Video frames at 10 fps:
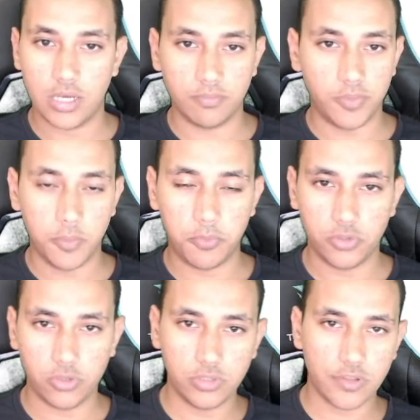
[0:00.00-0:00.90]
People
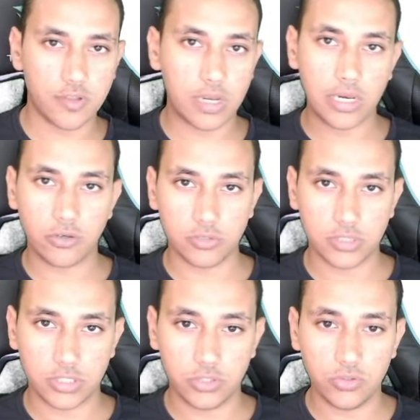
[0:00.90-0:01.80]
don't necessarily
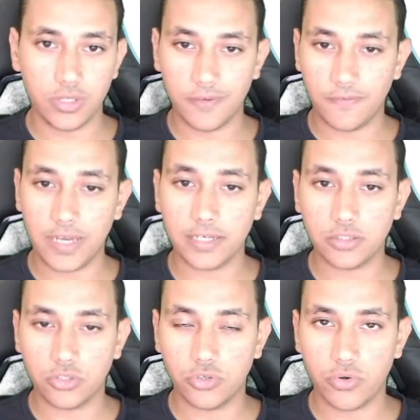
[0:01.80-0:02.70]
contact you. In fact,
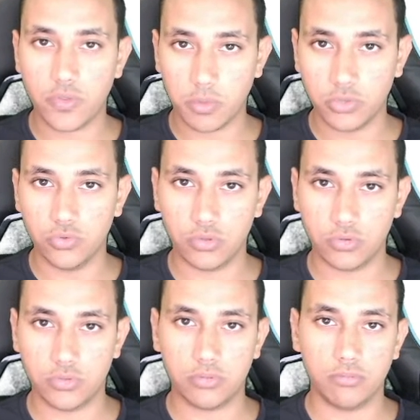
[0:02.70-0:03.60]
you're the one
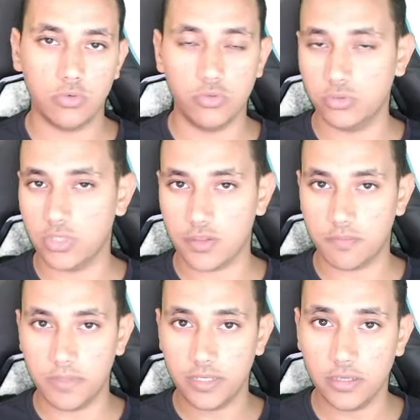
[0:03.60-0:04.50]
who does
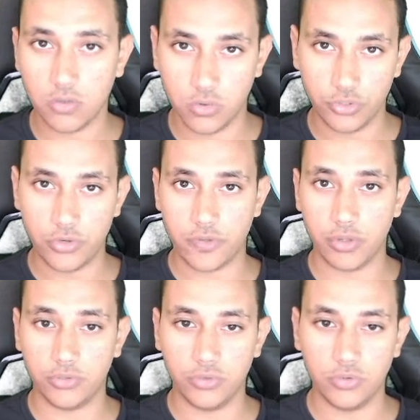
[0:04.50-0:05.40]
bidding, or you're the one
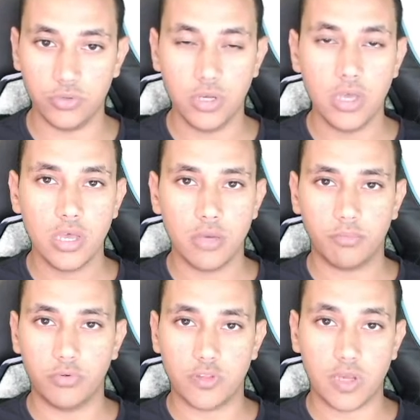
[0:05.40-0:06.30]
who
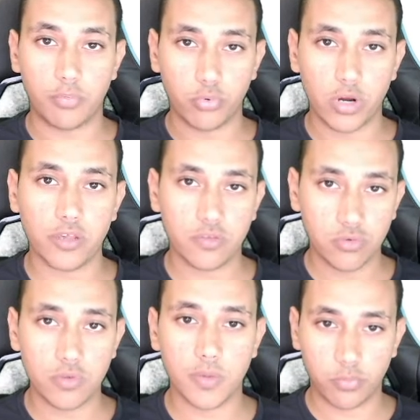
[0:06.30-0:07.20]
puts a price to
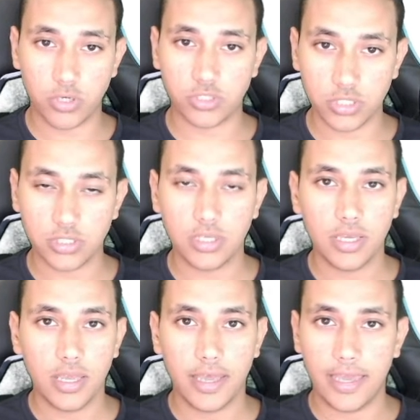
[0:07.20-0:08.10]
the project,
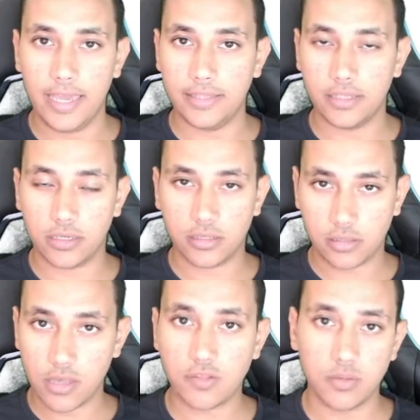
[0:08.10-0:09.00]
and the
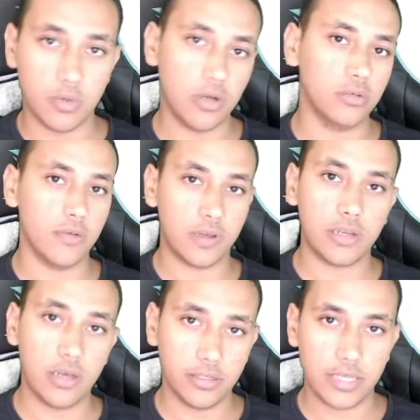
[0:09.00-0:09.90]
customer or the
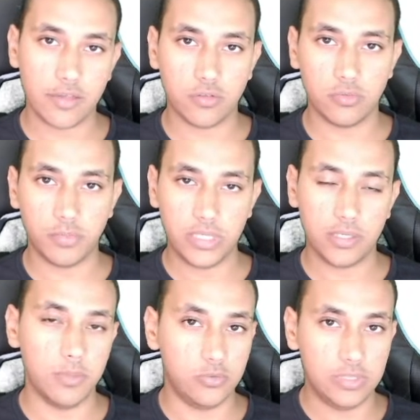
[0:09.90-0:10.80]
client has to pick
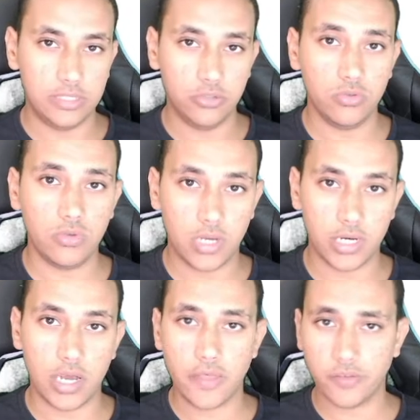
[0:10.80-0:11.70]
between you and
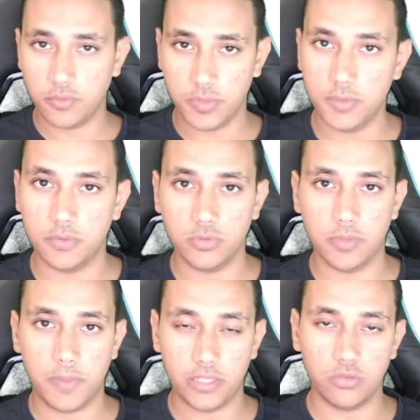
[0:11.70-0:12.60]
other people
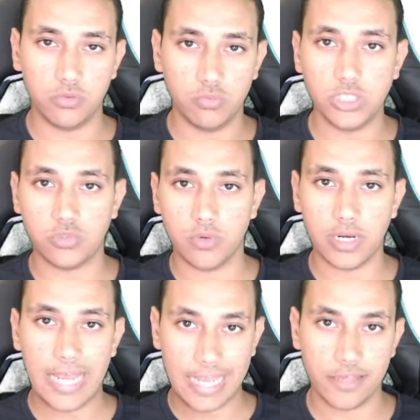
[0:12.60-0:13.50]
depending on which one
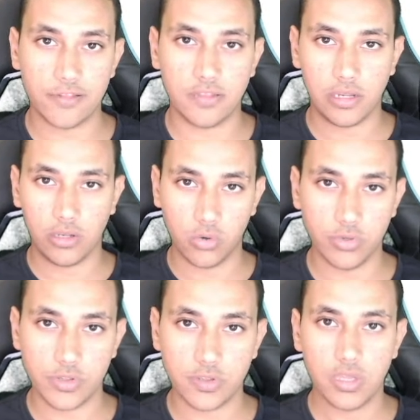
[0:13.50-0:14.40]
has the
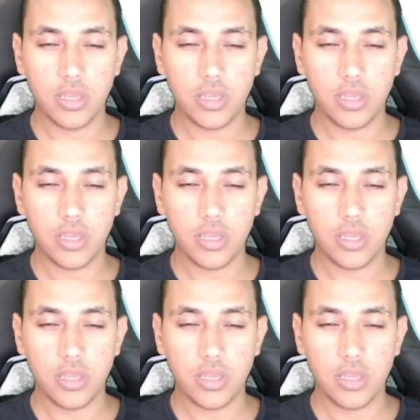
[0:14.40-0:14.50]
lowest